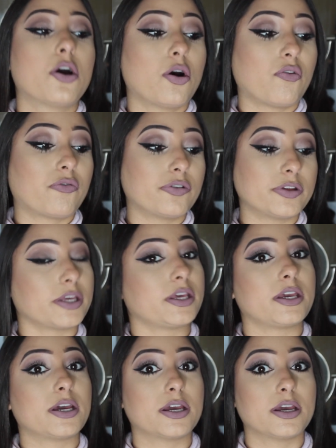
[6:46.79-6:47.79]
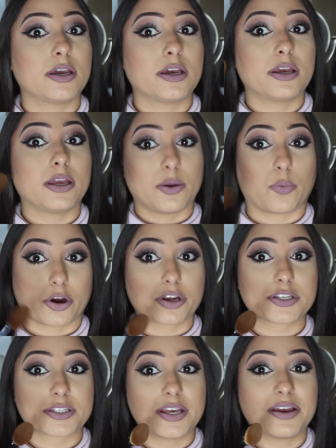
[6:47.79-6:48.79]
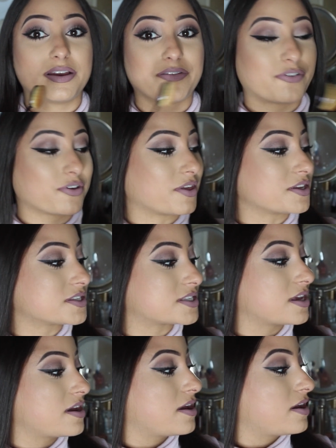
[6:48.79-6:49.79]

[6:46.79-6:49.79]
hopefully it works for this